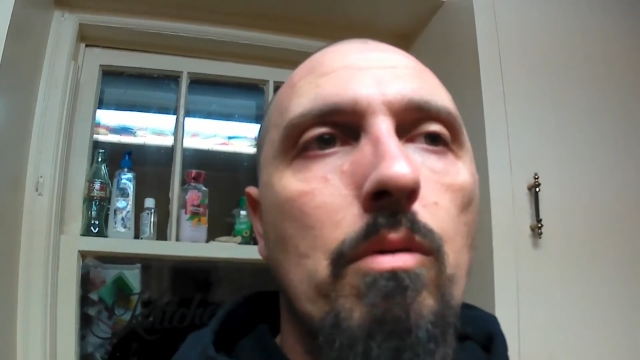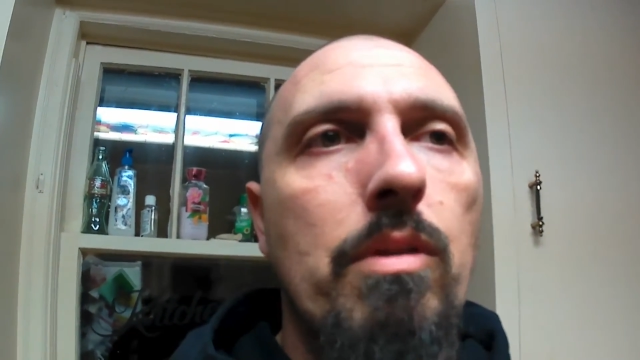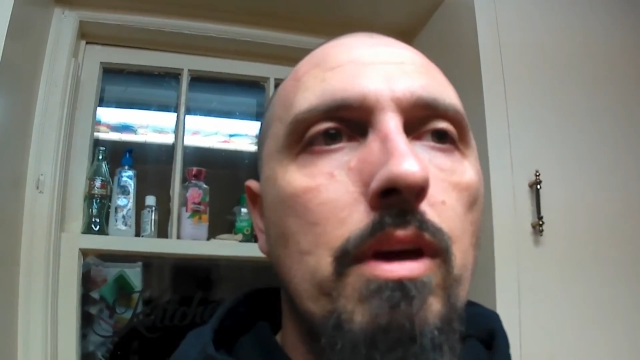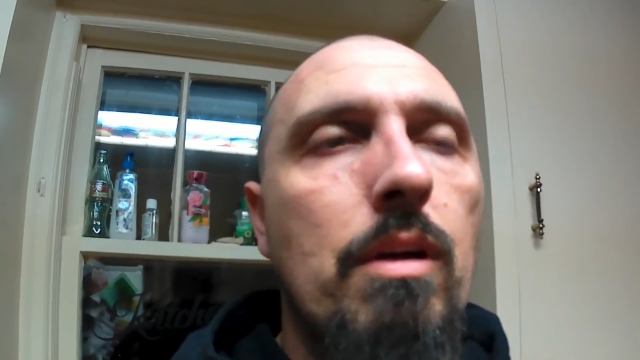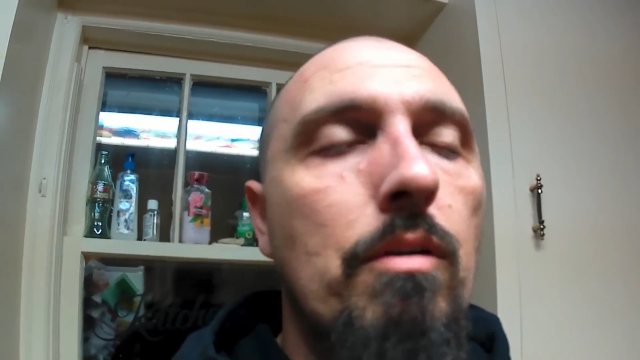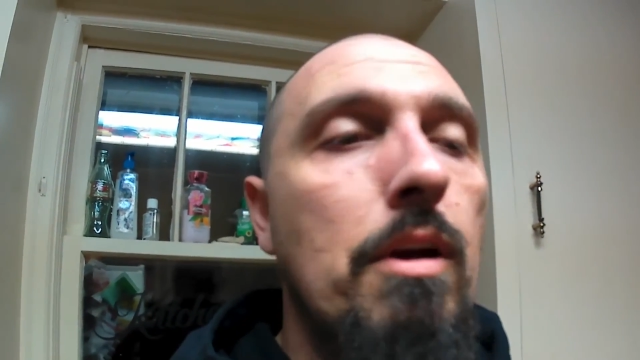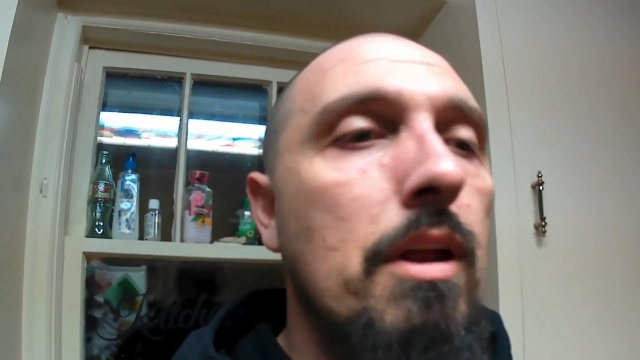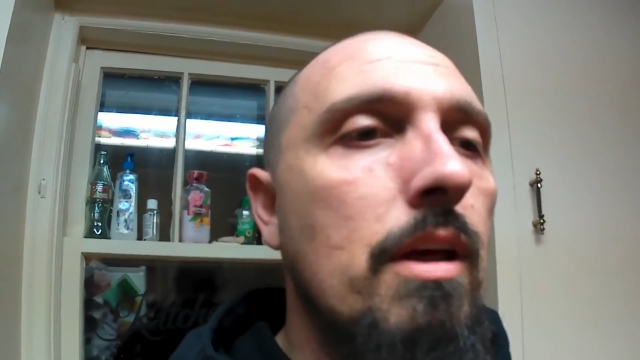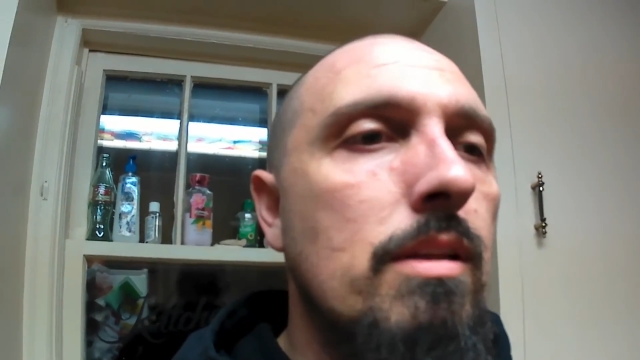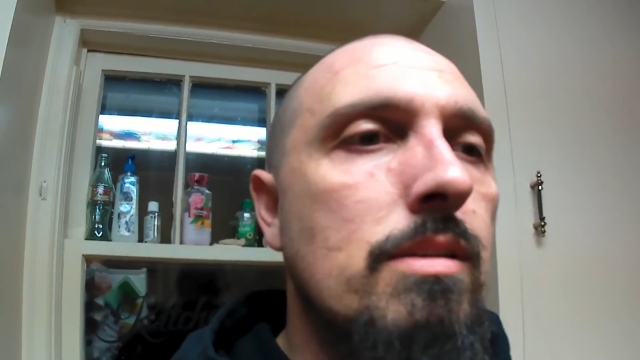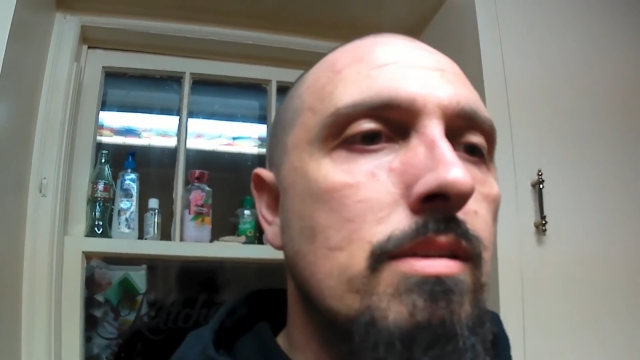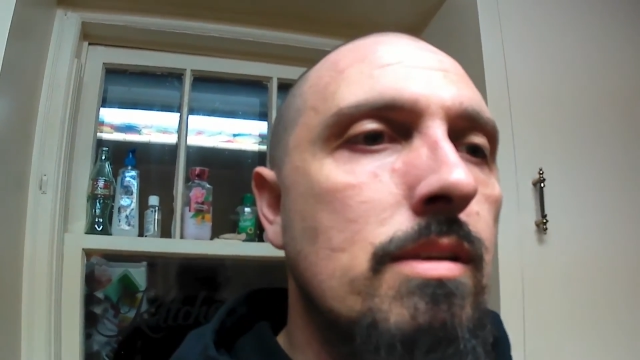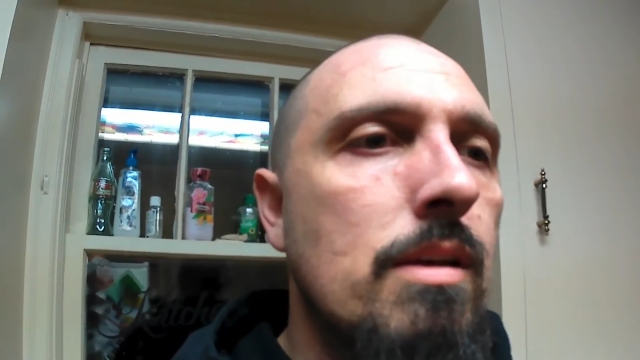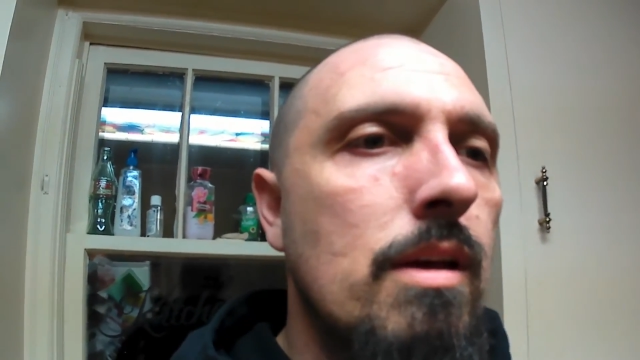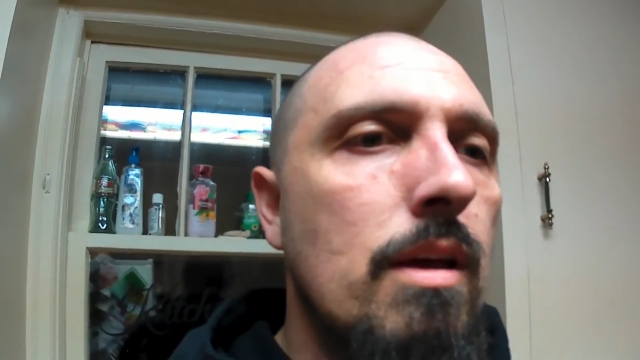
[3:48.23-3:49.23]
ingredients.
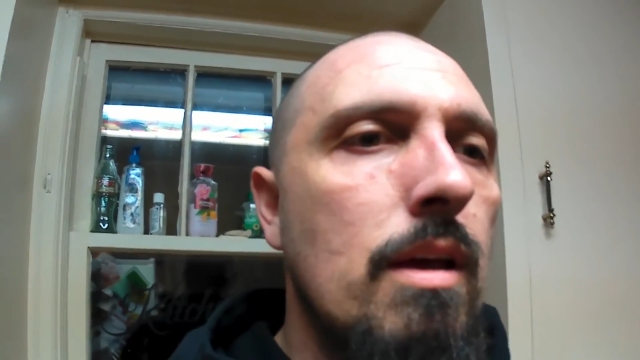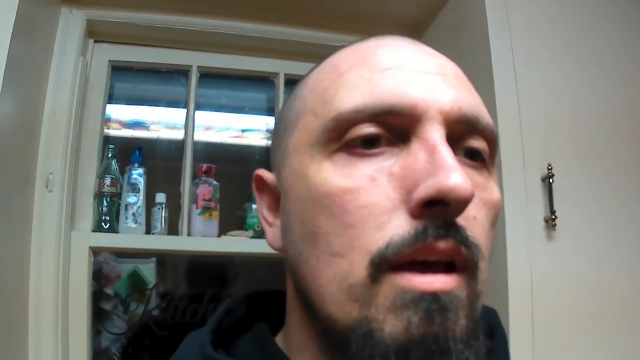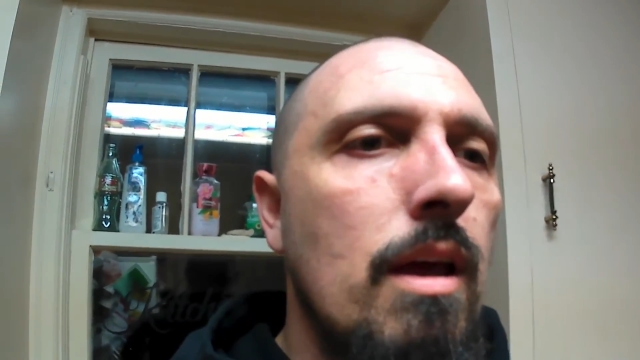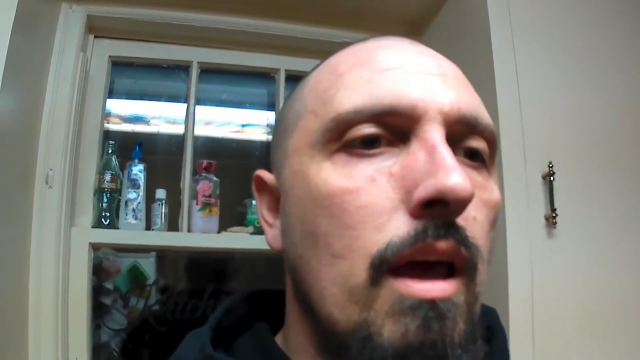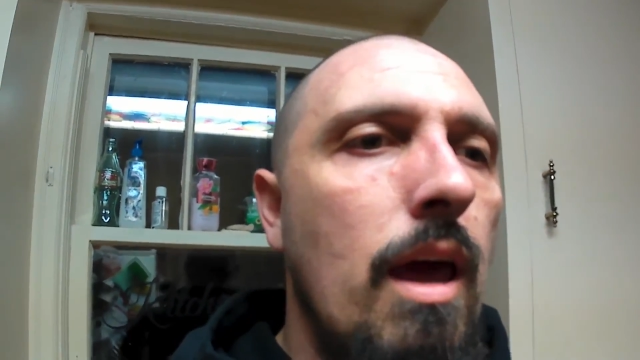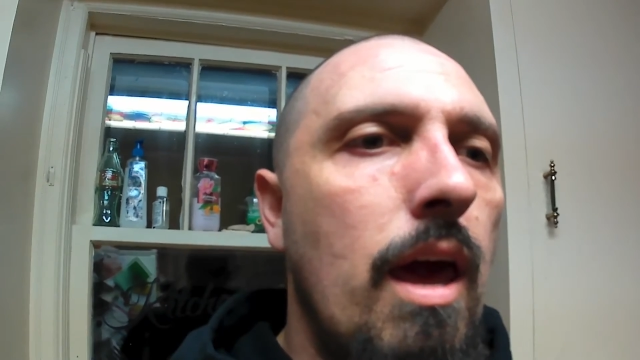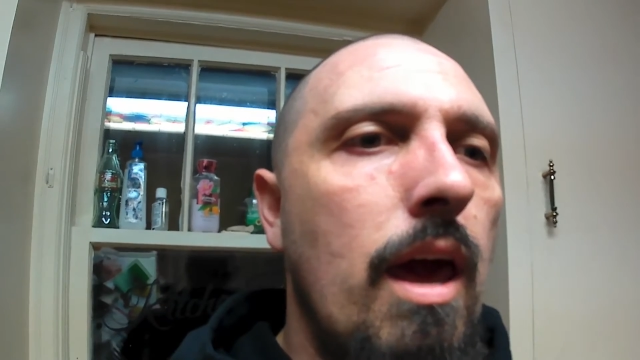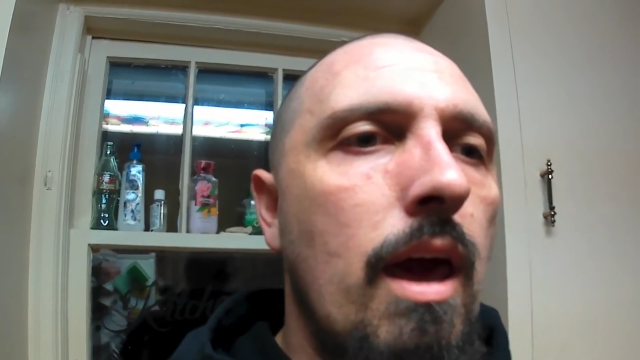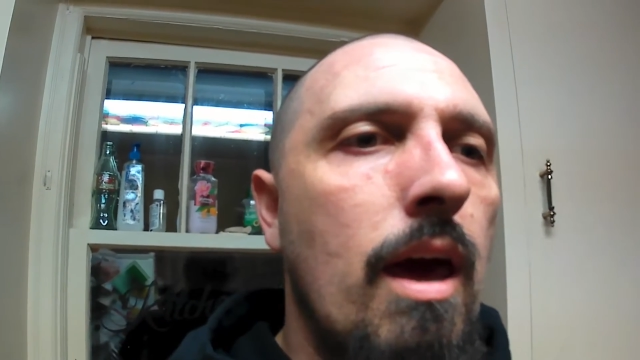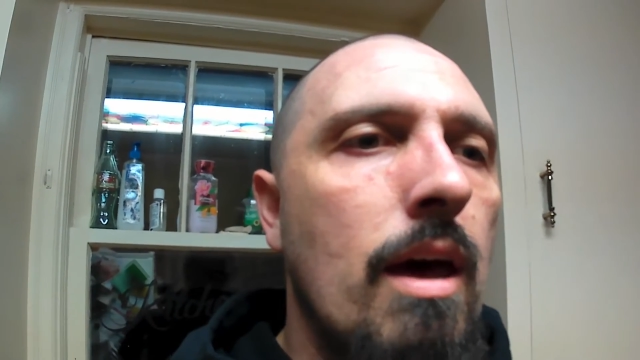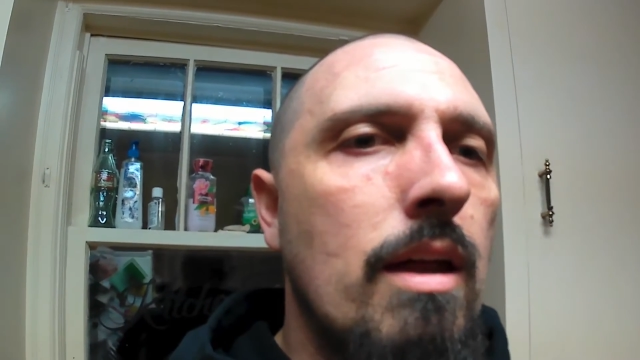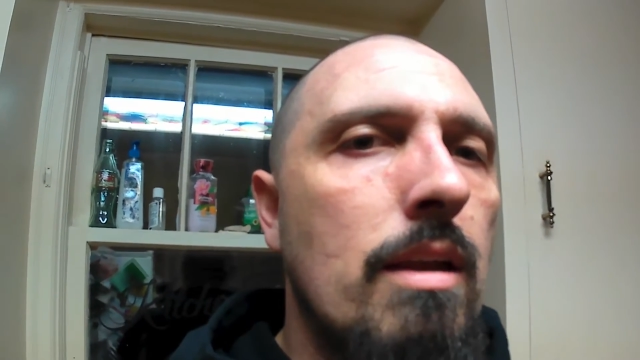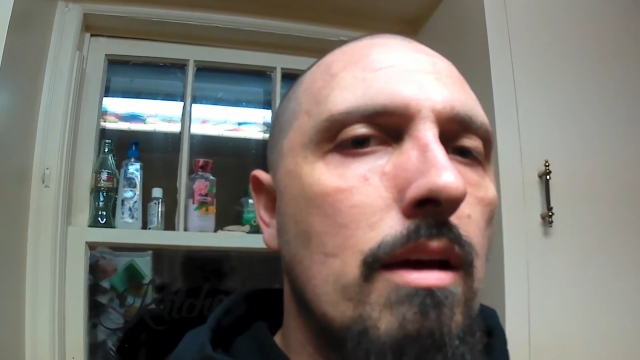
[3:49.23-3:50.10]
And